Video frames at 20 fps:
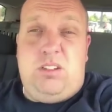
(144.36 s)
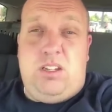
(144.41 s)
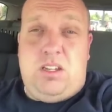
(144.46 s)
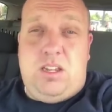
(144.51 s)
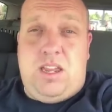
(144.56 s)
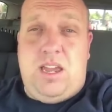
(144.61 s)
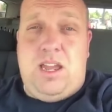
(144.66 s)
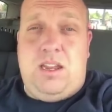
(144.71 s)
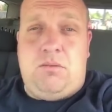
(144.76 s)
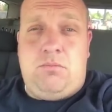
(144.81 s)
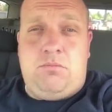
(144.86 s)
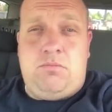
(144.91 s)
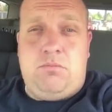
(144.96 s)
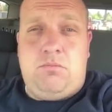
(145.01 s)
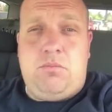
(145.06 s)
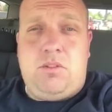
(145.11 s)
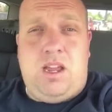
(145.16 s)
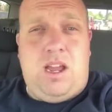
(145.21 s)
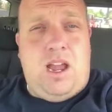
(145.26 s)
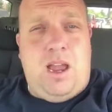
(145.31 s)
Again,
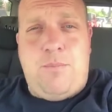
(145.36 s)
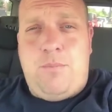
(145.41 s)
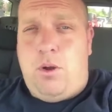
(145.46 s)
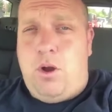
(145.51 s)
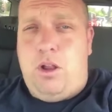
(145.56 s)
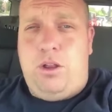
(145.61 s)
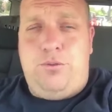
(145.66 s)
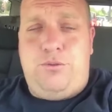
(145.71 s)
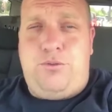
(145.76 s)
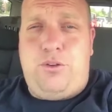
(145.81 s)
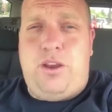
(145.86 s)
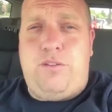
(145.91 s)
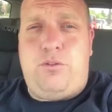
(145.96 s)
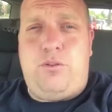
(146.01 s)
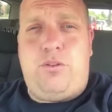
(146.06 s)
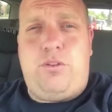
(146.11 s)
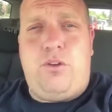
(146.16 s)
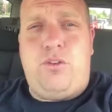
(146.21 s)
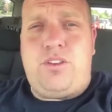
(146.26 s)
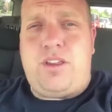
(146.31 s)
I'm all in favor
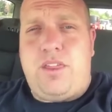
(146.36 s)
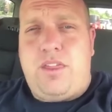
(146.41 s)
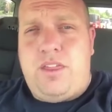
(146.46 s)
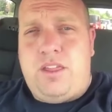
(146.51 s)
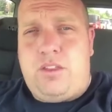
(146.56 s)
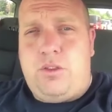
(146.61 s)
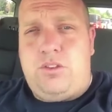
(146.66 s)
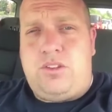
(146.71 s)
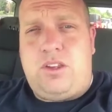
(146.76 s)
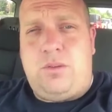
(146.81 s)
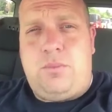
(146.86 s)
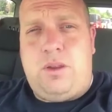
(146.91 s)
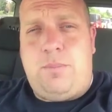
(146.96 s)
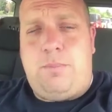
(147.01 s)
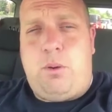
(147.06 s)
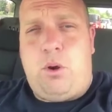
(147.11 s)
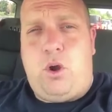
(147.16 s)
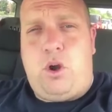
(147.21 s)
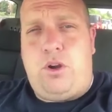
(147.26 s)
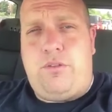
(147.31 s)
of those. I think those can be a
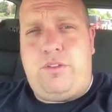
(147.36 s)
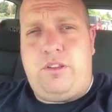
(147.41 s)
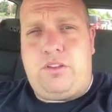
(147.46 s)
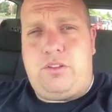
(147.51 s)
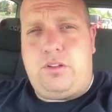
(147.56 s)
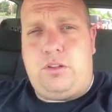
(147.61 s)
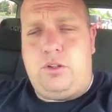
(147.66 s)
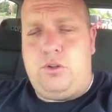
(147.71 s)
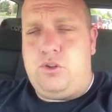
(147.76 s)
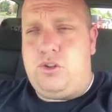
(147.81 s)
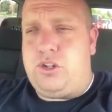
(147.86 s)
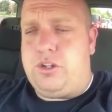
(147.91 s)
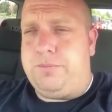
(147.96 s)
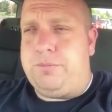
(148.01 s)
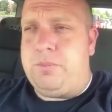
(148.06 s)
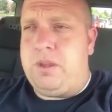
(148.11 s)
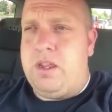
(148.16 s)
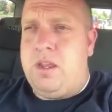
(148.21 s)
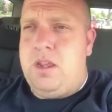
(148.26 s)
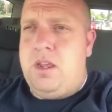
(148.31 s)
part of the solution.